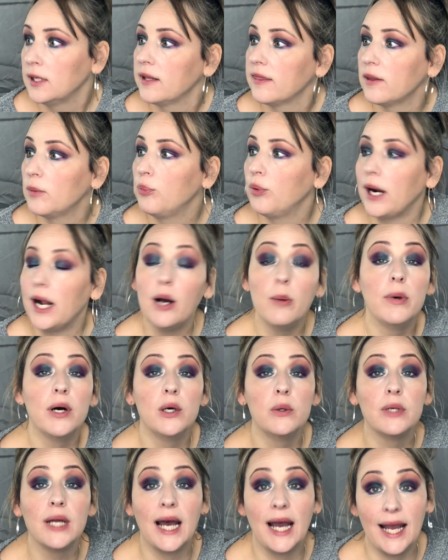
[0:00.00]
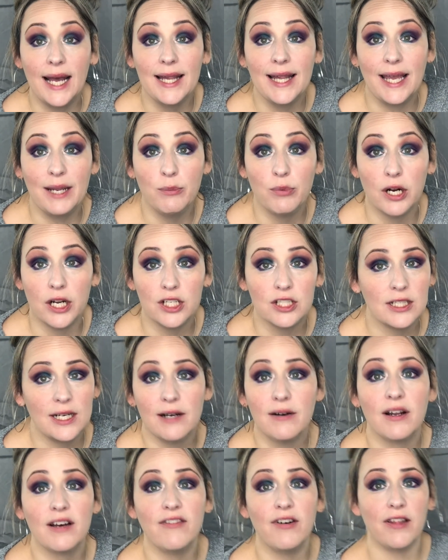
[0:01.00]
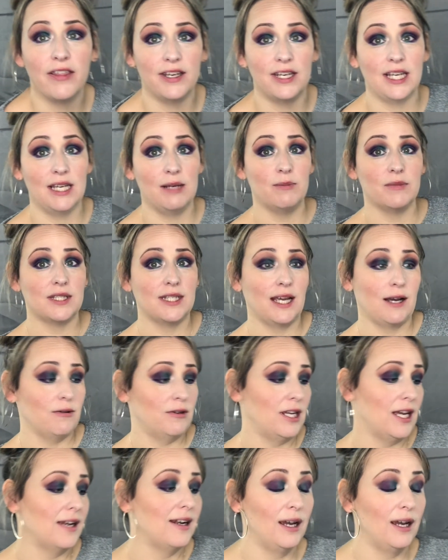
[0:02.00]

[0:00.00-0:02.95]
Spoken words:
The Brow Bone Highlight Brush. I don't have all the names down yet.